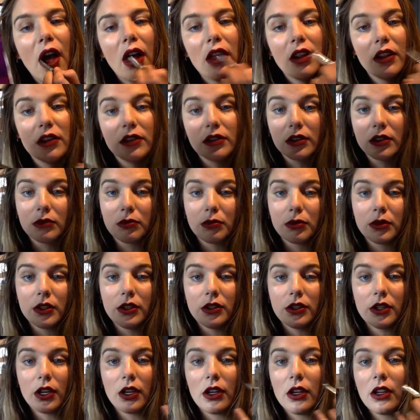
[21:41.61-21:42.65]
this looks pretty
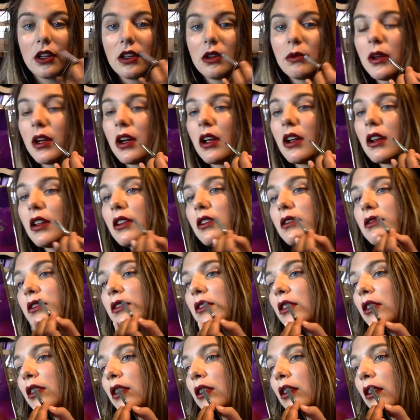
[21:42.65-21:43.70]
janky, to be honest.